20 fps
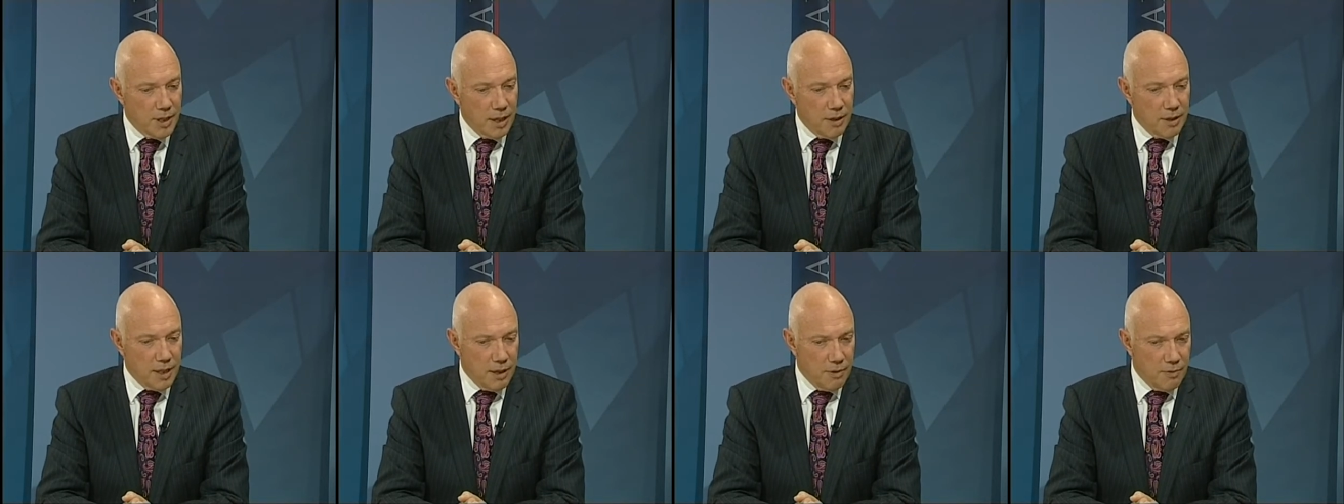
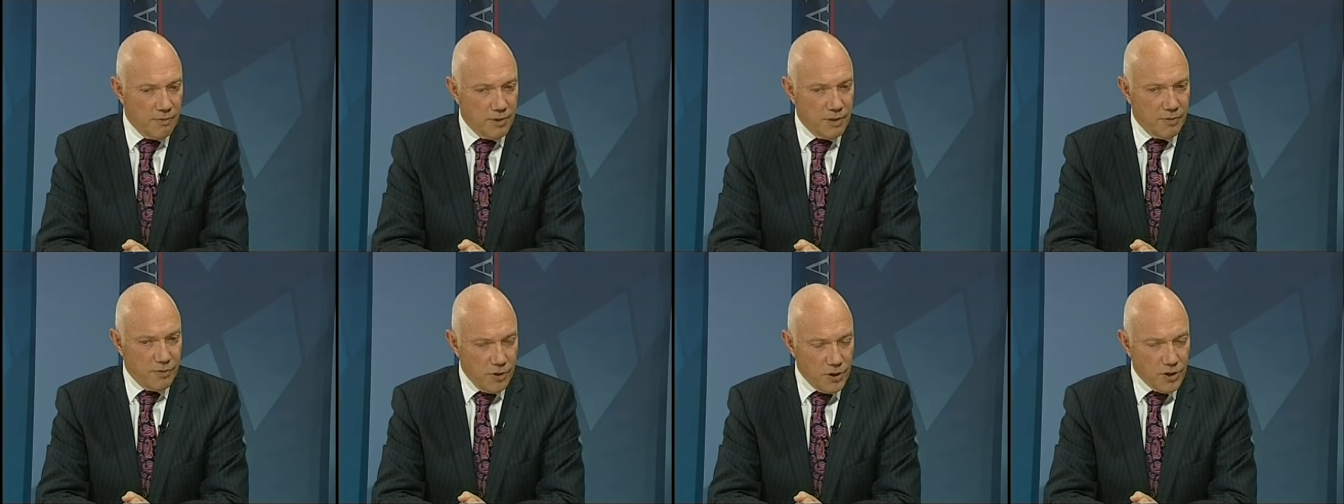Uh, the,
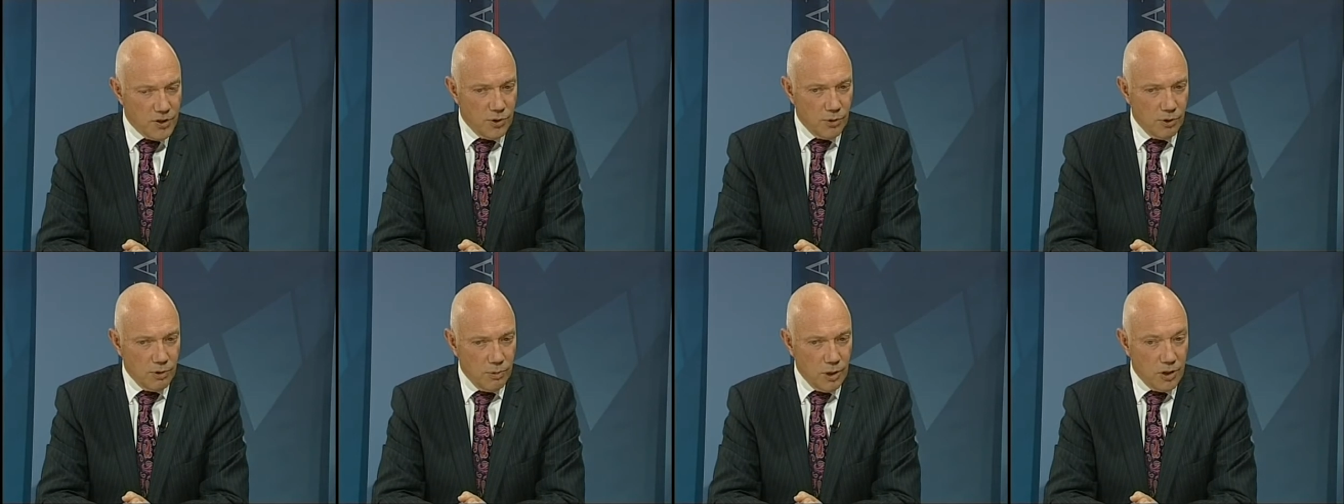the, first
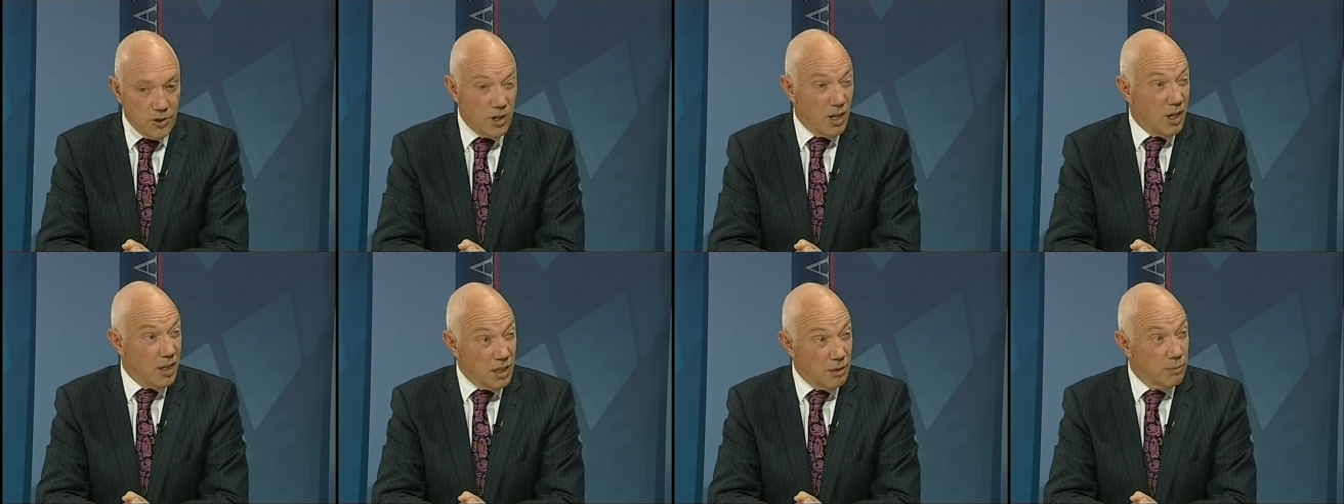thought was,
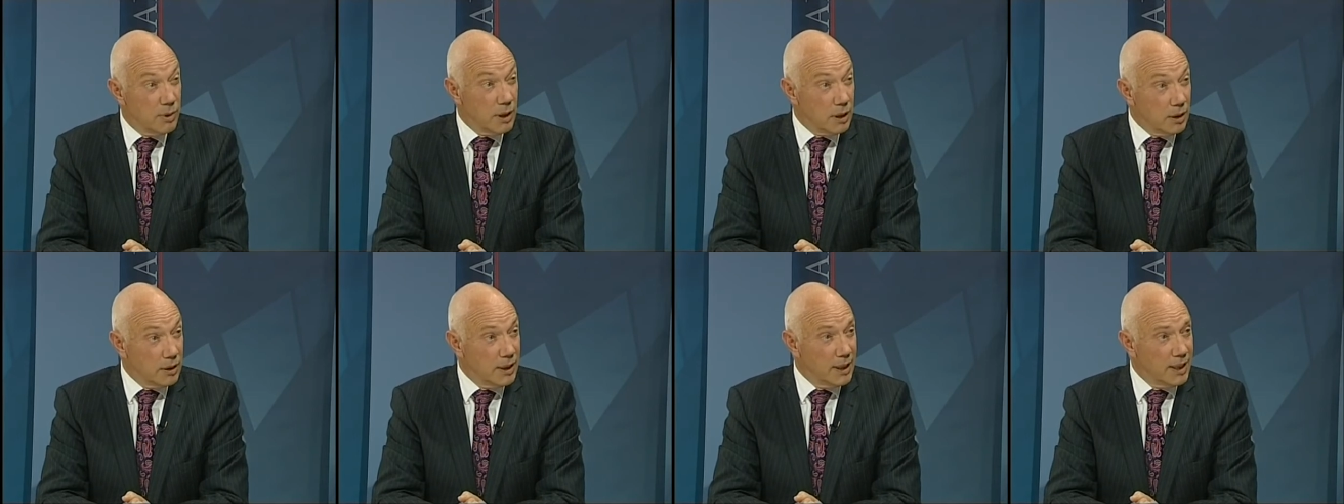yeah, you
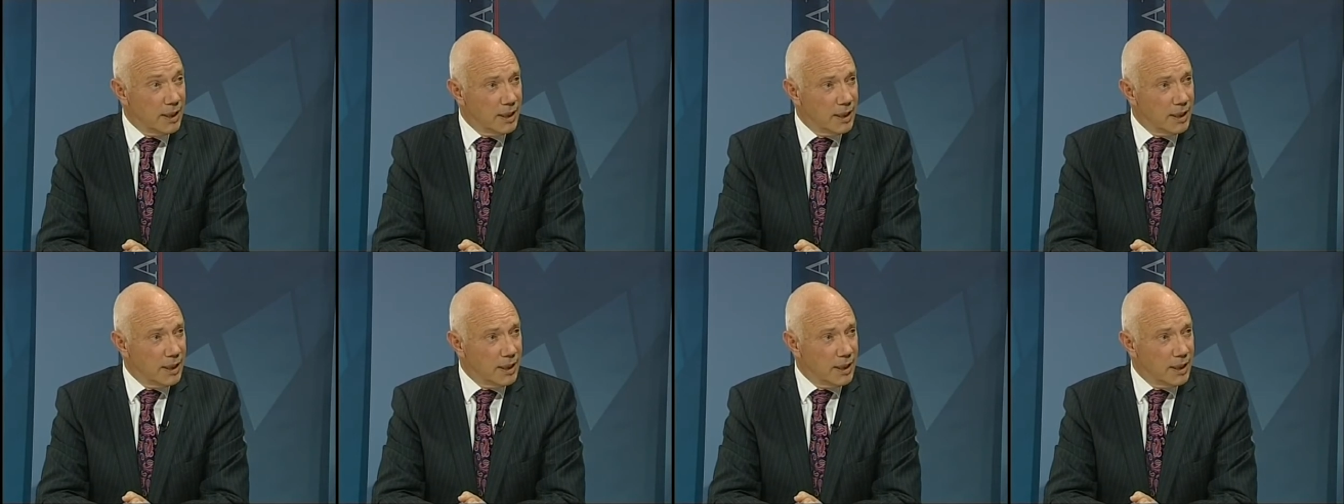will.